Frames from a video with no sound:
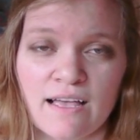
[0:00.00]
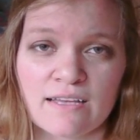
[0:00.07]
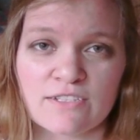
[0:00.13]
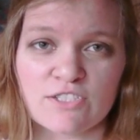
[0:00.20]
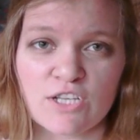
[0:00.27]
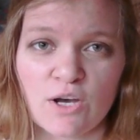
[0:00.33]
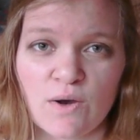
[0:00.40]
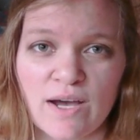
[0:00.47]

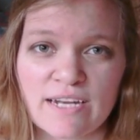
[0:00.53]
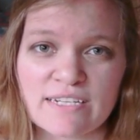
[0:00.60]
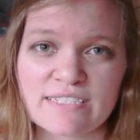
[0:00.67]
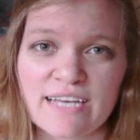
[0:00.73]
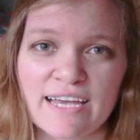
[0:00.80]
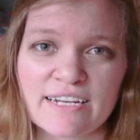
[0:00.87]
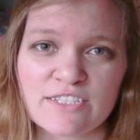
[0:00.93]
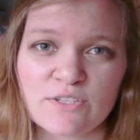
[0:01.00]
So I
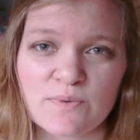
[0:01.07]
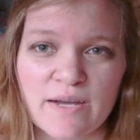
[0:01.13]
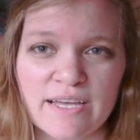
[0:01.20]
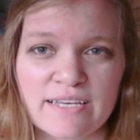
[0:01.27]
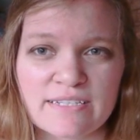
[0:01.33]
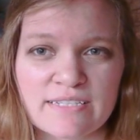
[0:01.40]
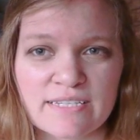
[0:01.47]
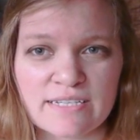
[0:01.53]
decided to
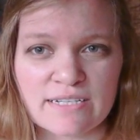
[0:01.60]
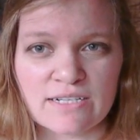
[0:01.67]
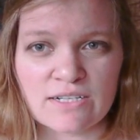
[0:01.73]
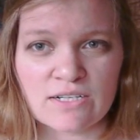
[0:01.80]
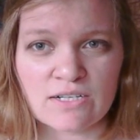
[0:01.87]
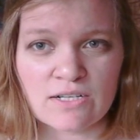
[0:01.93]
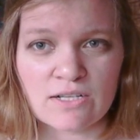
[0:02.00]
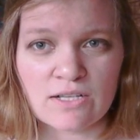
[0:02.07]
wait
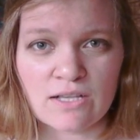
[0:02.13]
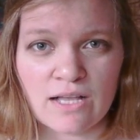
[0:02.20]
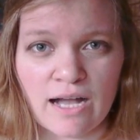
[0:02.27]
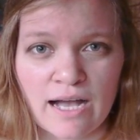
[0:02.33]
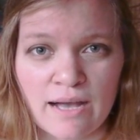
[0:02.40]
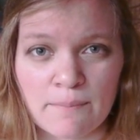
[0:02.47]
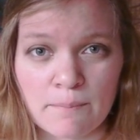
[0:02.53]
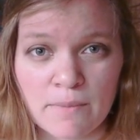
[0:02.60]
until
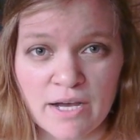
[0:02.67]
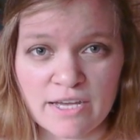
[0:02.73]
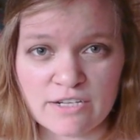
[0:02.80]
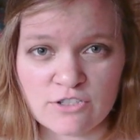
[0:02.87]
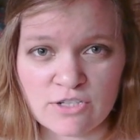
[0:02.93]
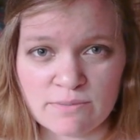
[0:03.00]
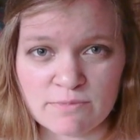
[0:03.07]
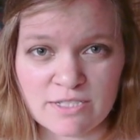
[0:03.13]
my
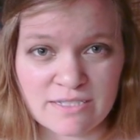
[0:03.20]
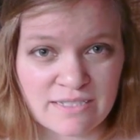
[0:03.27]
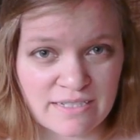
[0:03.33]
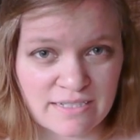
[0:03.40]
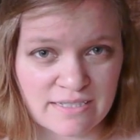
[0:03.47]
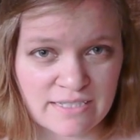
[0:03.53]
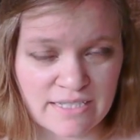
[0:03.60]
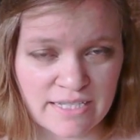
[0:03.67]
trip to
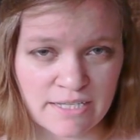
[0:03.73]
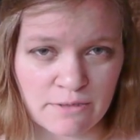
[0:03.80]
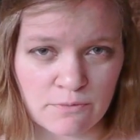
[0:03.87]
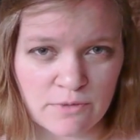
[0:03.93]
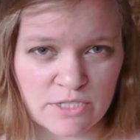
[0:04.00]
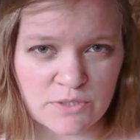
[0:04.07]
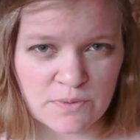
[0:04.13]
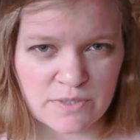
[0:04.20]
DC,
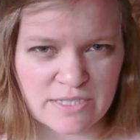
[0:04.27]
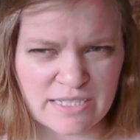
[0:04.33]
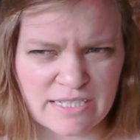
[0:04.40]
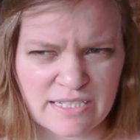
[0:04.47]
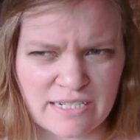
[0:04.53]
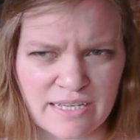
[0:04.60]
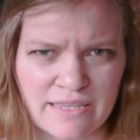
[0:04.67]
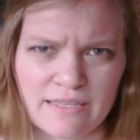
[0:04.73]
which was
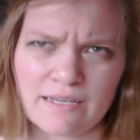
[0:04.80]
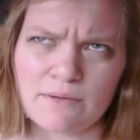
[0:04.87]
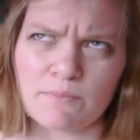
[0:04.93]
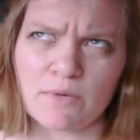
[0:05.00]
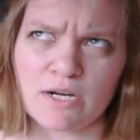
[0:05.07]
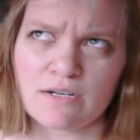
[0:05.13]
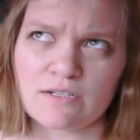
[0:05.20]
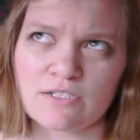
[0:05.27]
in, I think,
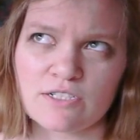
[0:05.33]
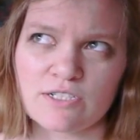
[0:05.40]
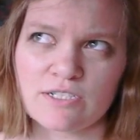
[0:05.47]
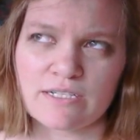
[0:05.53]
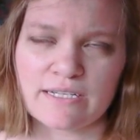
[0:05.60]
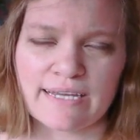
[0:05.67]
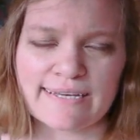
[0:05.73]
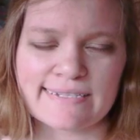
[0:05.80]
March,
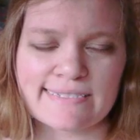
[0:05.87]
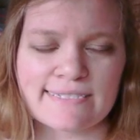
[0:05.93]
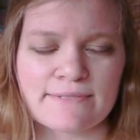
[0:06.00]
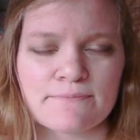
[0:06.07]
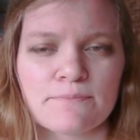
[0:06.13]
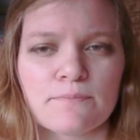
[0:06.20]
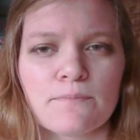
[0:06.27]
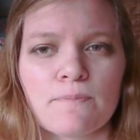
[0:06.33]
yes,
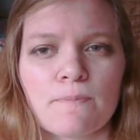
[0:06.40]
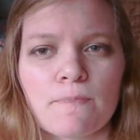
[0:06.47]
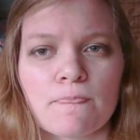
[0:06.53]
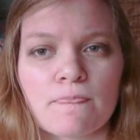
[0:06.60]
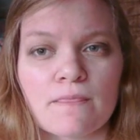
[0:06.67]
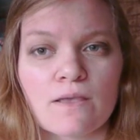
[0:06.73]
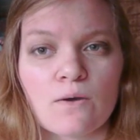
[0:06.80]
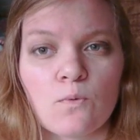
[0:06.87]

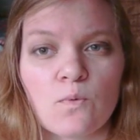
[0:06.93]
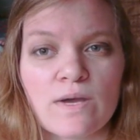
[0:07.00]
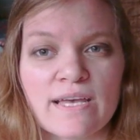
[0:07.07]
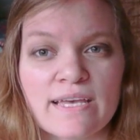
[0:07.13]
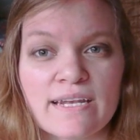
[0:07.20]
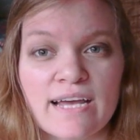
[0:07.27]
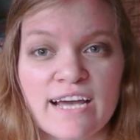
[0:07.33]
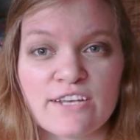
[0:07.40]

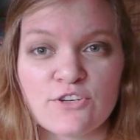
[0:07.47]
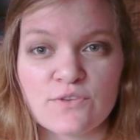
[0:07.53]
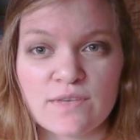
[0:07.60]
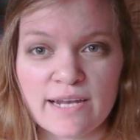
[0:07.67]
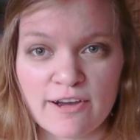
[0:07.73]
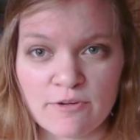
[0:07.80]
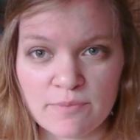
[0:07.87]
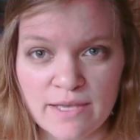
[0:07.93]
when I knew
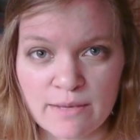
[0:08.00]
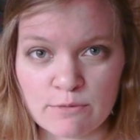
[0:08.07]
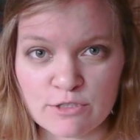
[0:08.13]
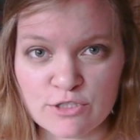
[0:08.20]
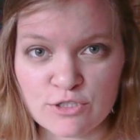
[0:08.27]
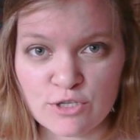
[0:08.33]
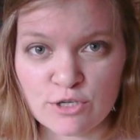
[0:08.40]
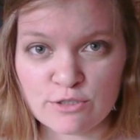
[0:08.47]
that I would be able
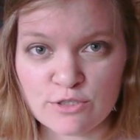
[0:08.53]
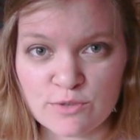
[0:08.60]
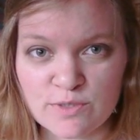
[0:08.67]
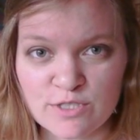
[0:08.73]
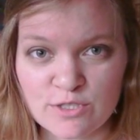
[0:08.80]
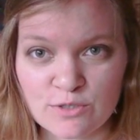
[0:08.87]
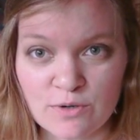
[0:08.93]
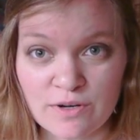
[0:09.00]
to go to a
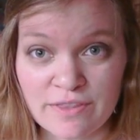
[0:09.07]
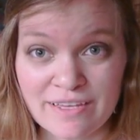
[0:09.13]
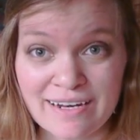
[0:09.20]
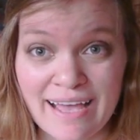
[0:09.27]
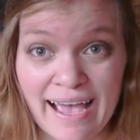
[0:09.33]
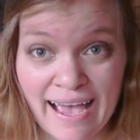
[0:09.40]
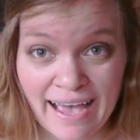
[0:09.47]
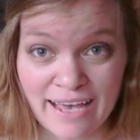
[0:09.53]
store that
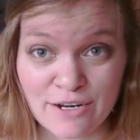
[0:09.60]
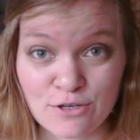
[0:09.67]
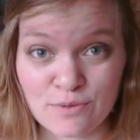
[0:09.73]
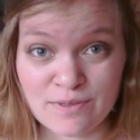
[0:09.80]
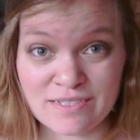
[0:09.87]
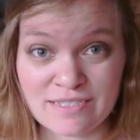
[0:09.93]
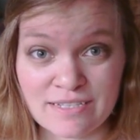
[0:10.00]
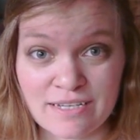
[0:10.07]
had
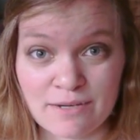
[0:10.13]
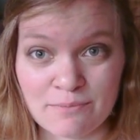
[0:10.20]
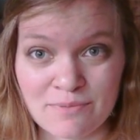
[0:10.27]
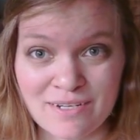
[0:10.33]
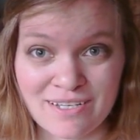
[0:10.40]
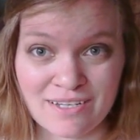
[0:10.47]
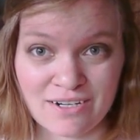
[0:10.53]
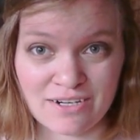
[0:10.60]
Quince &
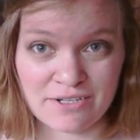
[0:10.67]
Company yarn.